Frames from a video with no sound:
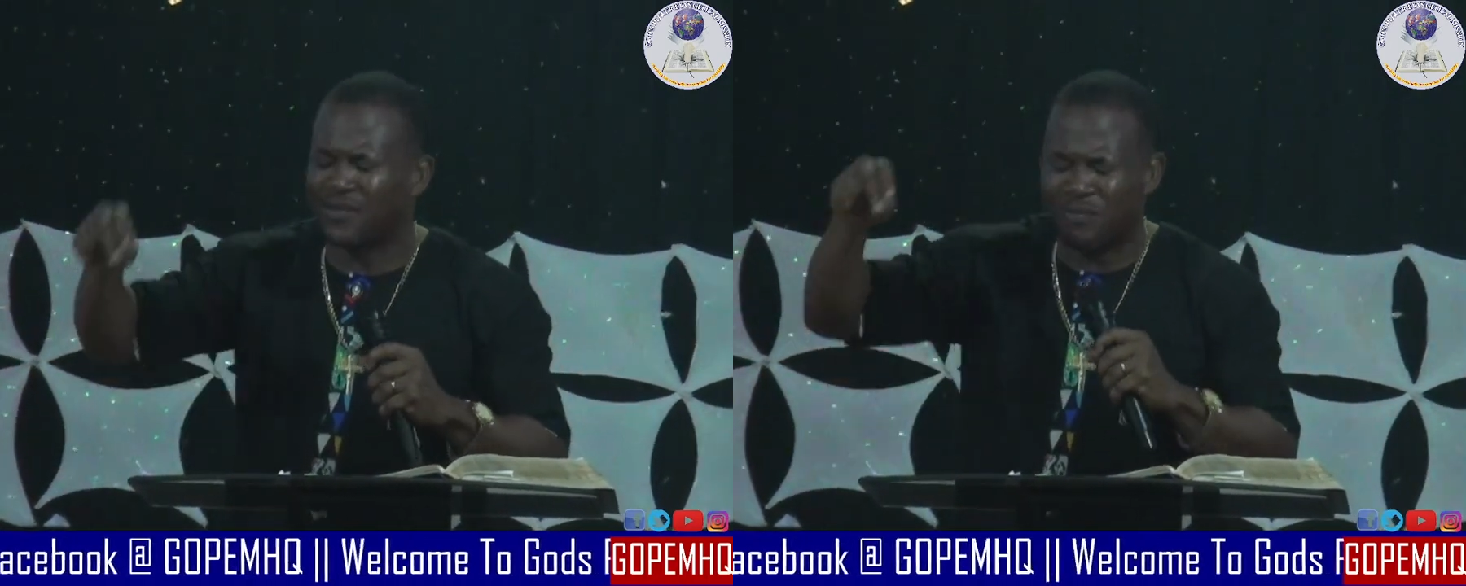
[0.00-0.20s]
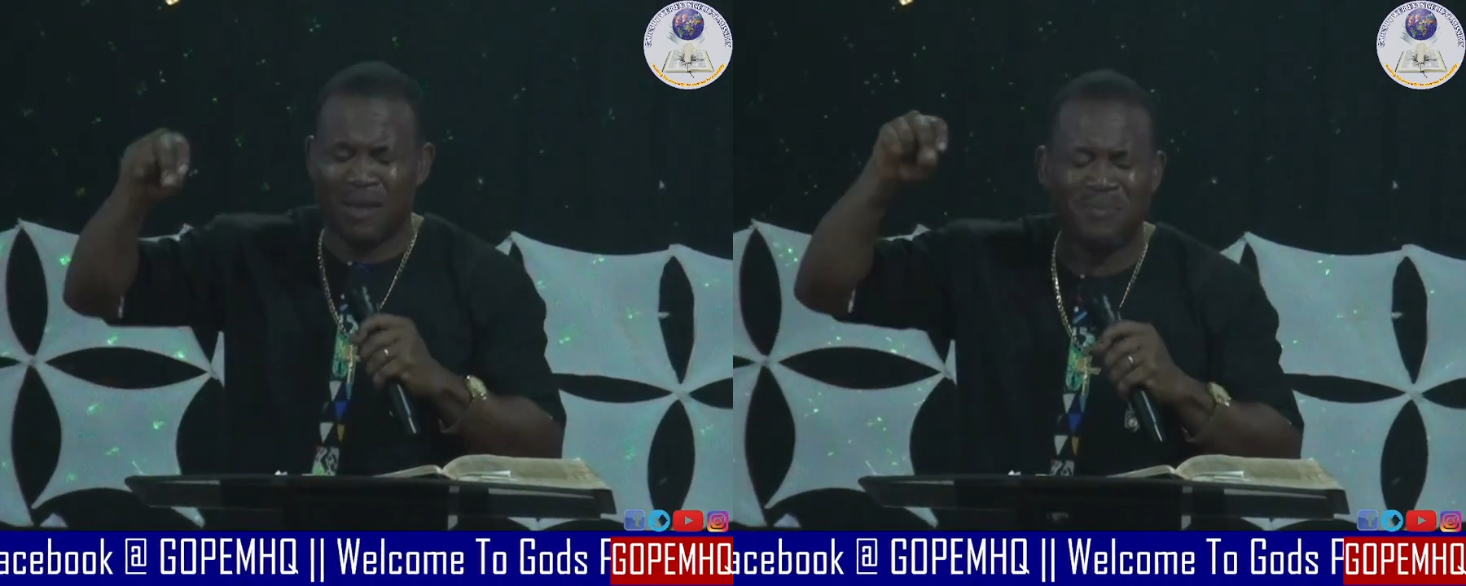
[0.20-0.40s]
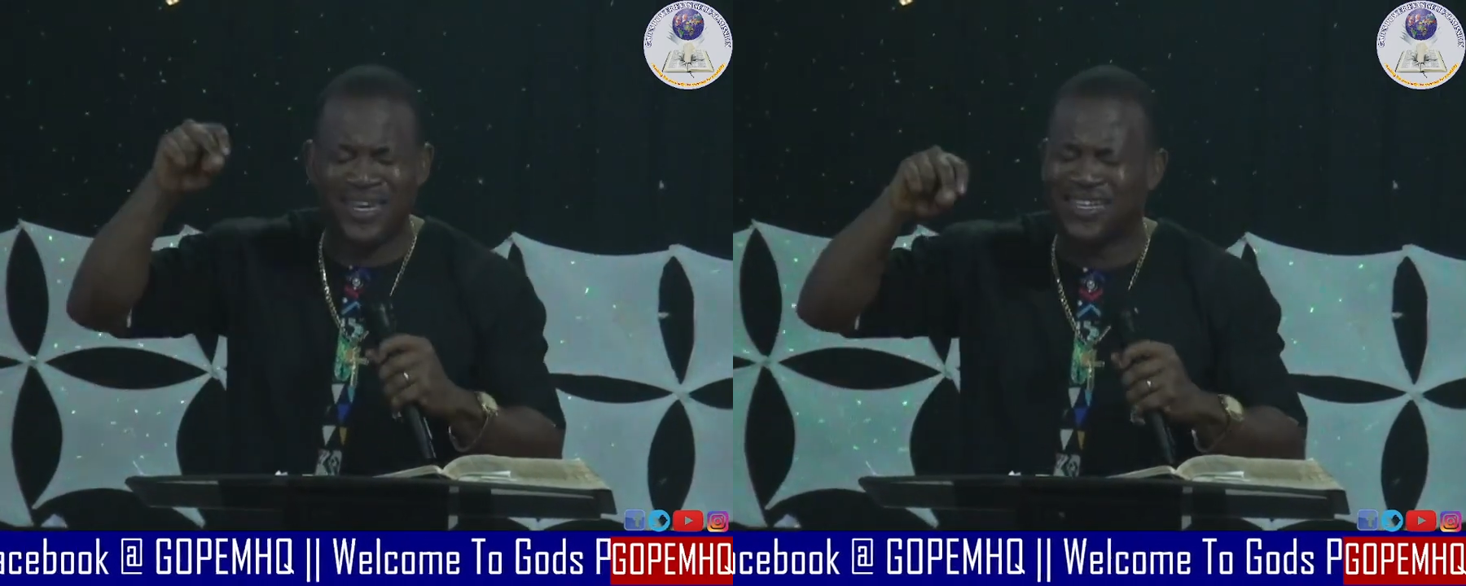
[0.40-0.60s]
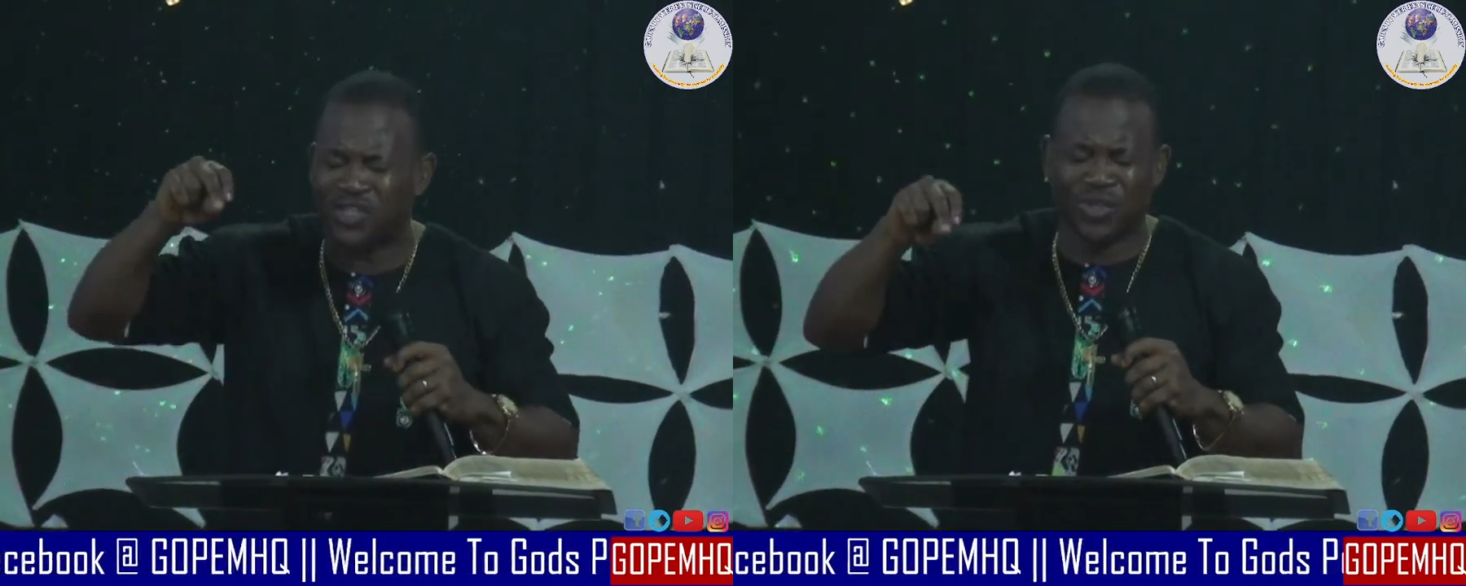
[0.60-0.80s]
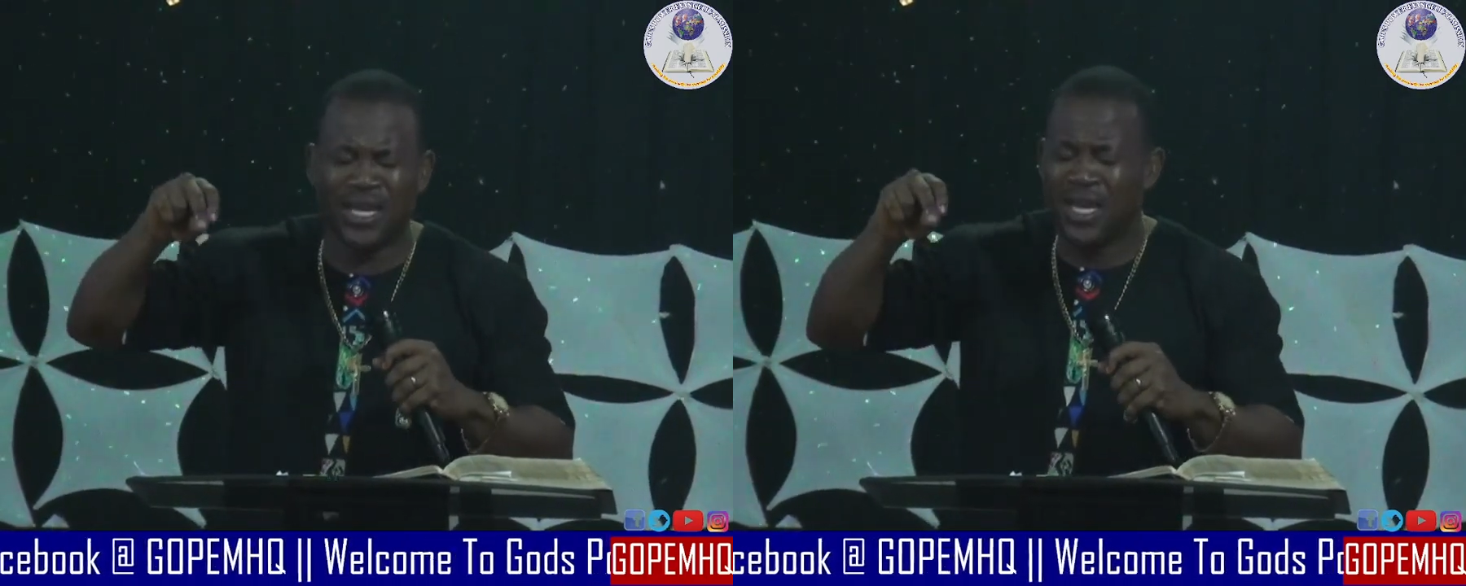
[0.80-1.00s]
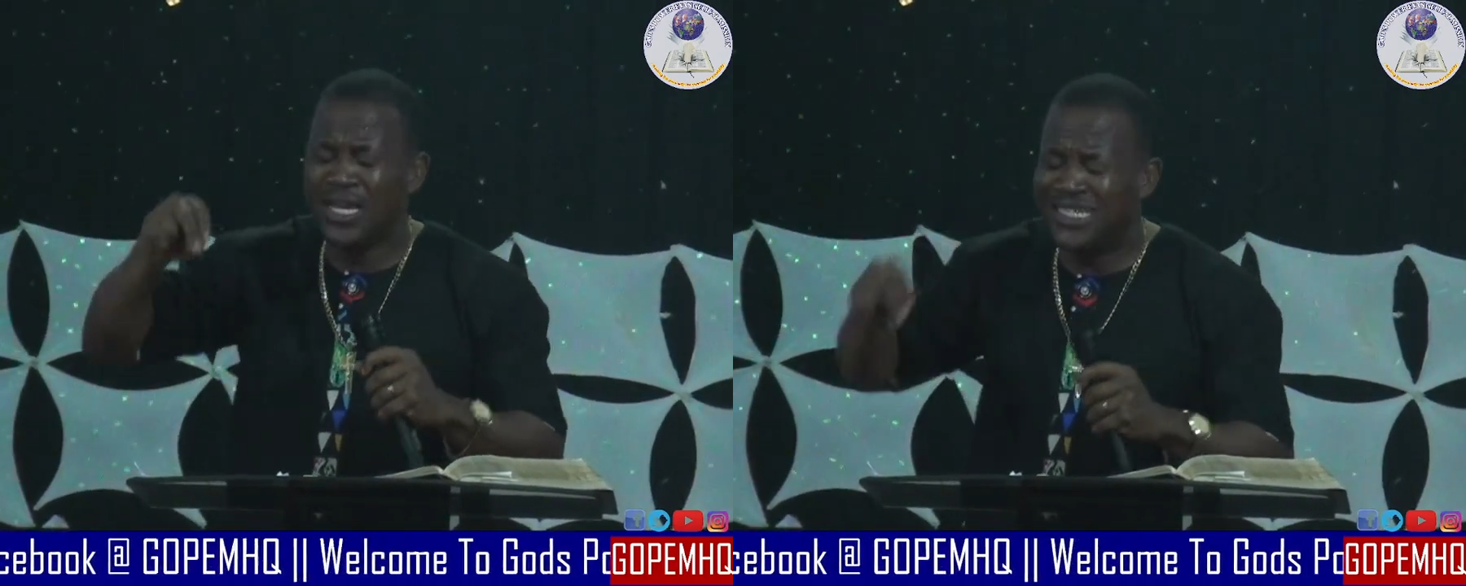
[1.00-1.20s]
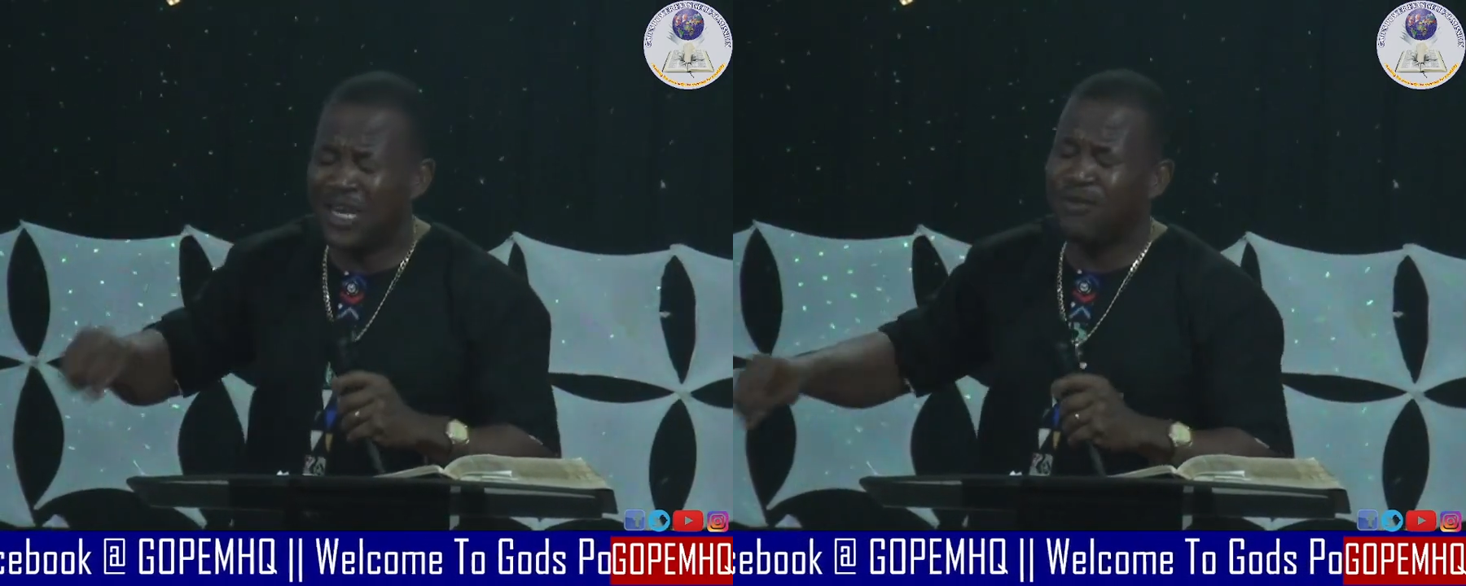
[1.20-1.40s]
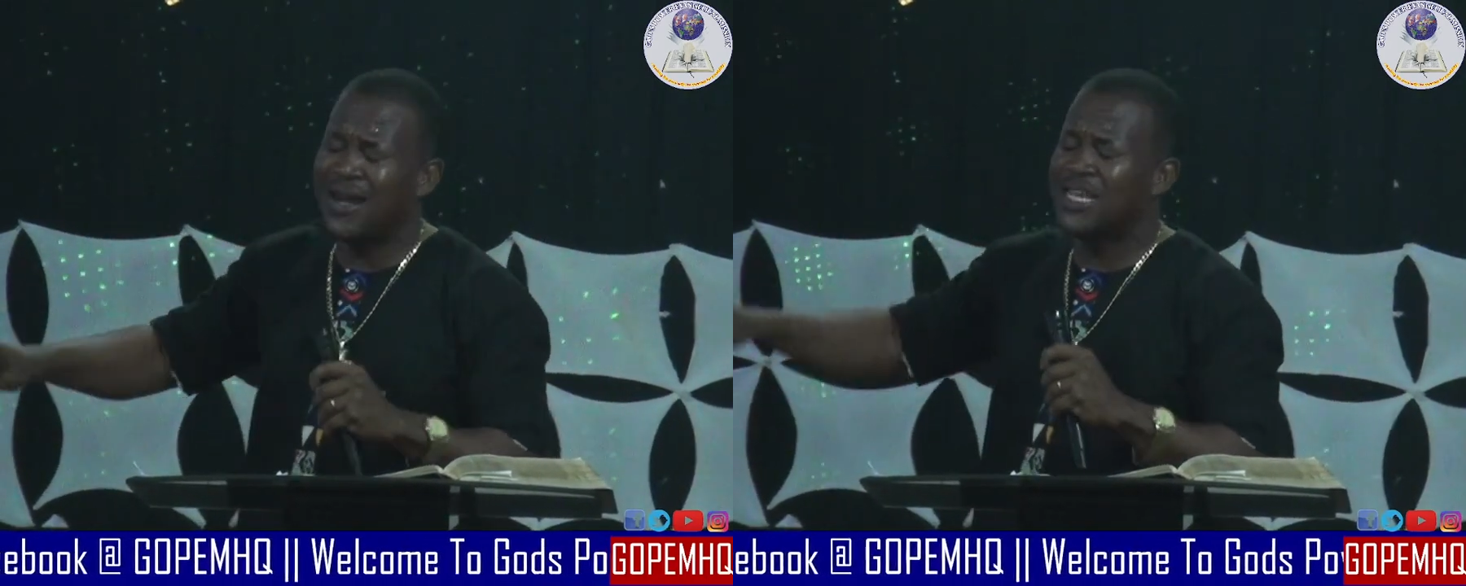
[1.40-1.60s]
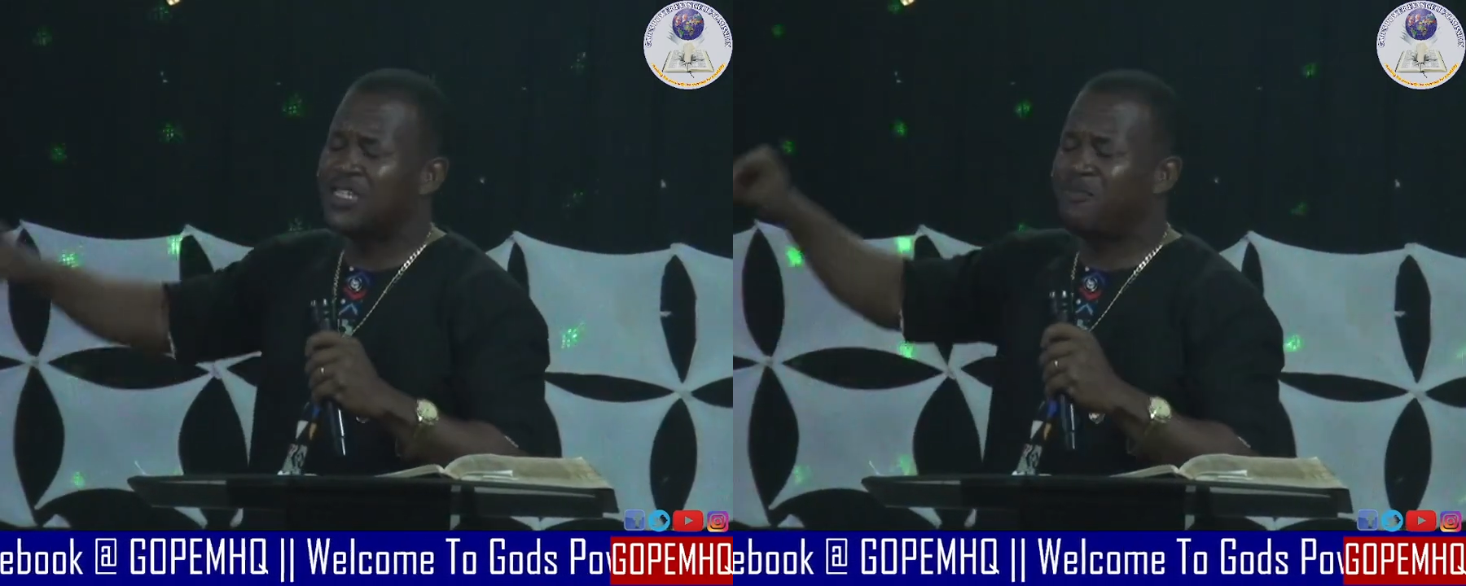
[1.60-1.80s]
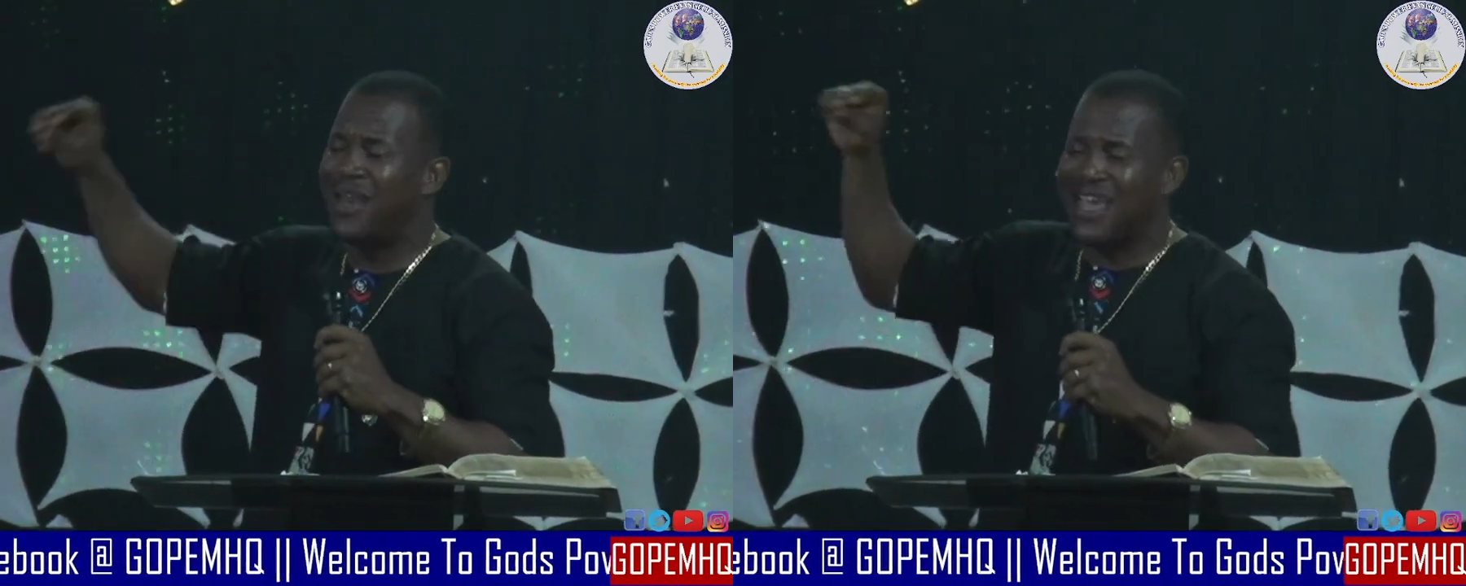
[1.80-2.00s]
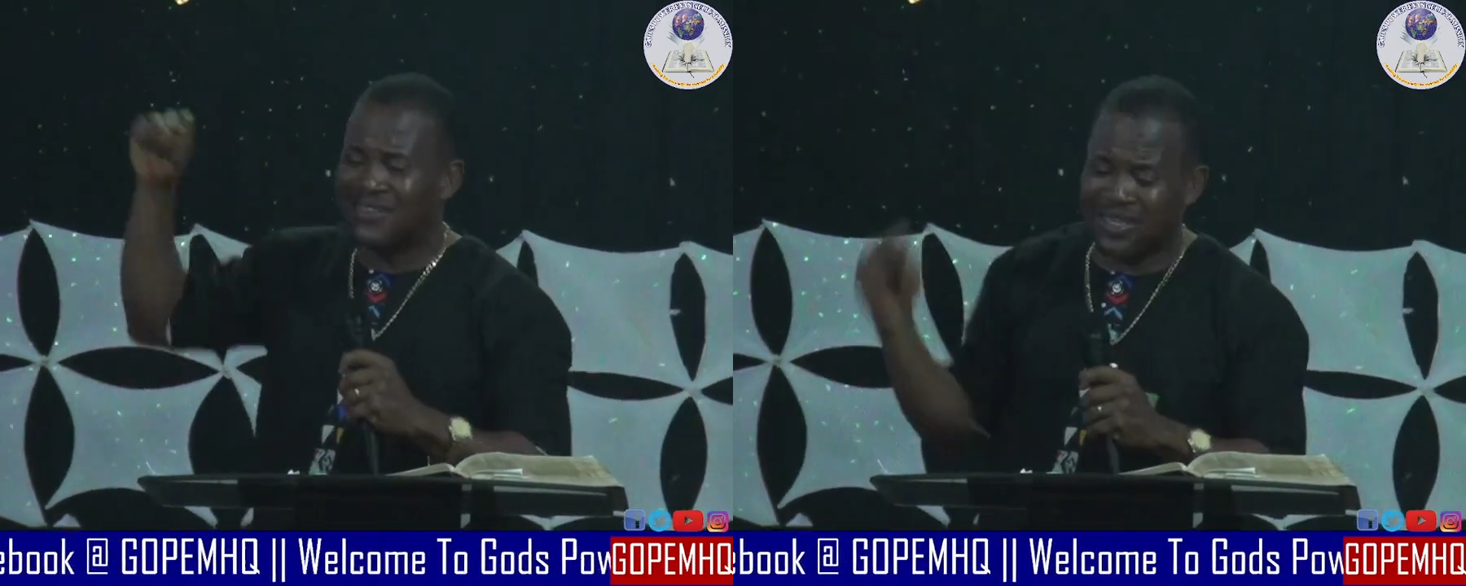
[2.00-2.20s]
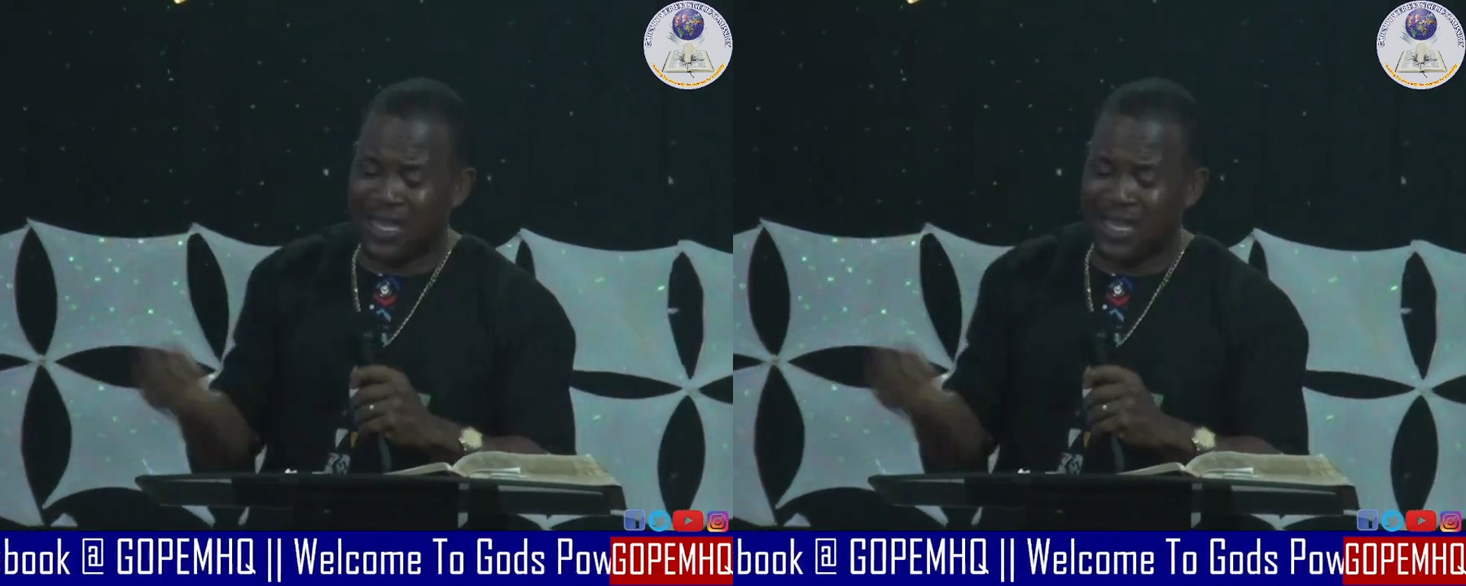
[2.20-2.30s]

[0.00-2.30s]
My ministry, January is blessed.